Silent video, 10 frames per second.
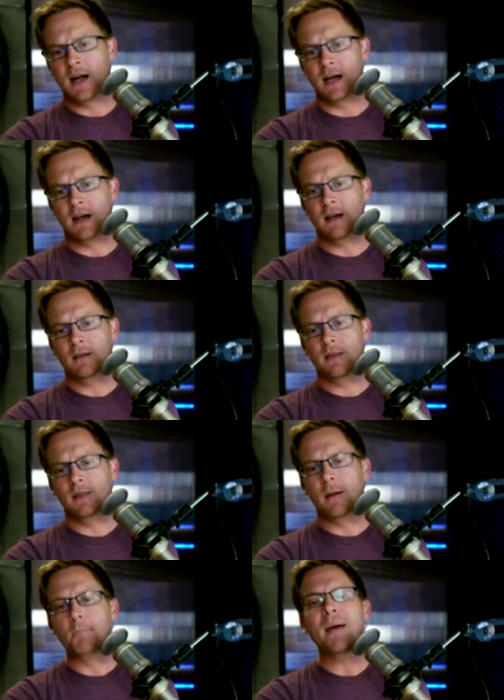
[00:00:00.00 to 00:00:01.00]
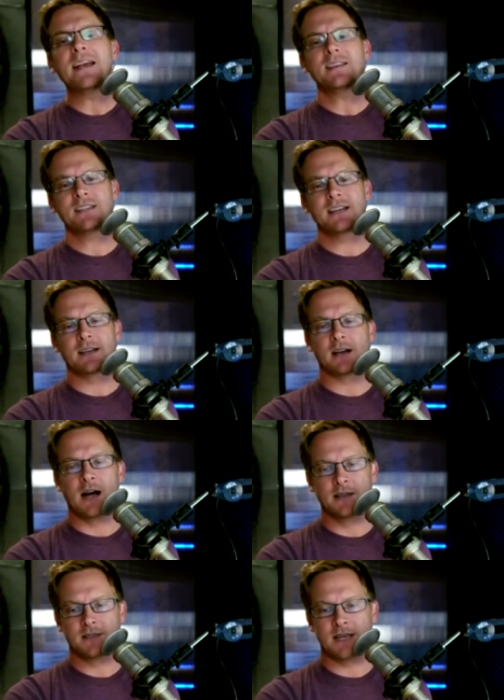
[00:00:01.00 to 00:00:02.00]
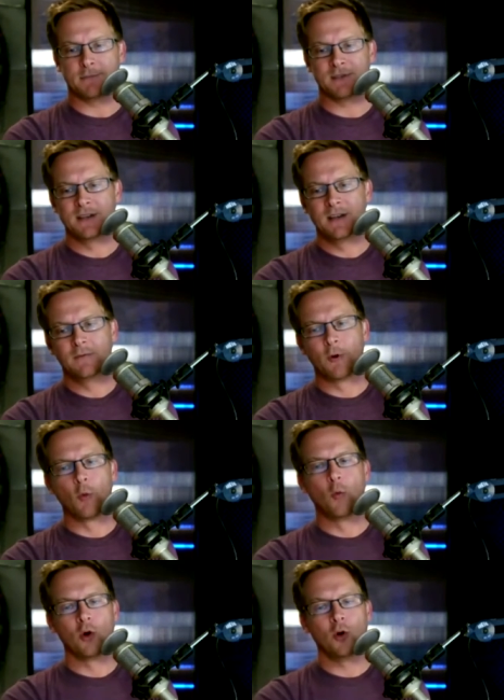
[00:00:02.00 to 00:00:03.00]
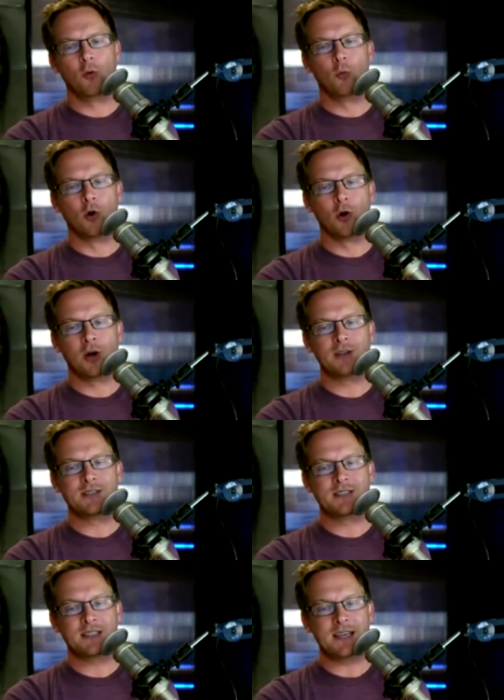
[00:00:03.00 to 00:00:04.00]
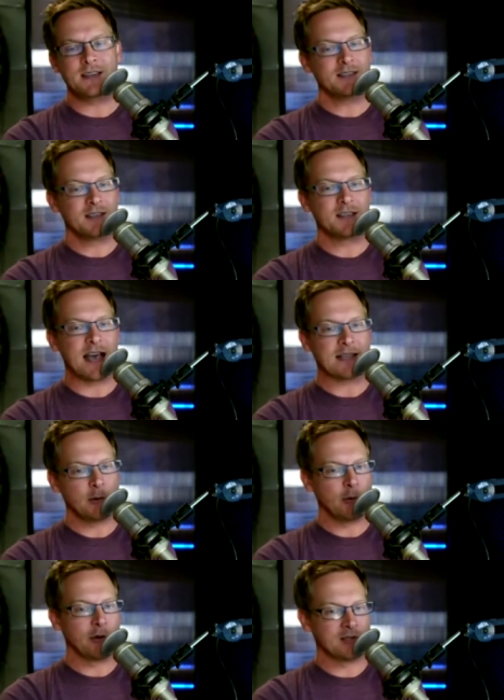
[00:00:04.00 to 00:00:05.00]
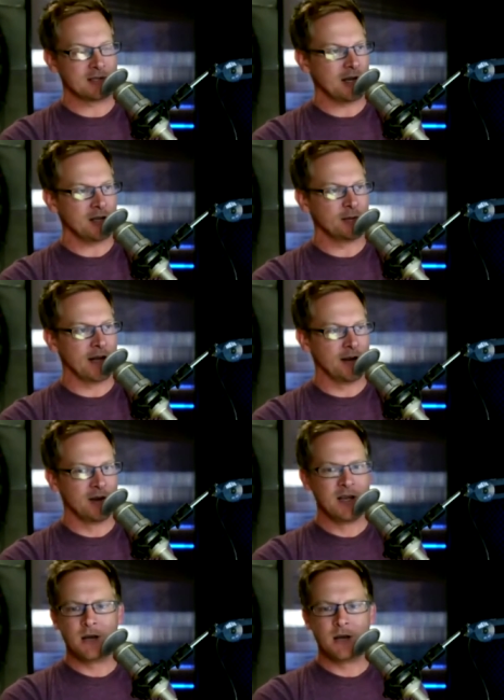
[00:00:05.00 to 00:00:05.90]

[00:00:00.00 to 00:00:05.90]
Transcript: Uh, the mega ticket concept for World War Z. This is exactly what we were just talking about,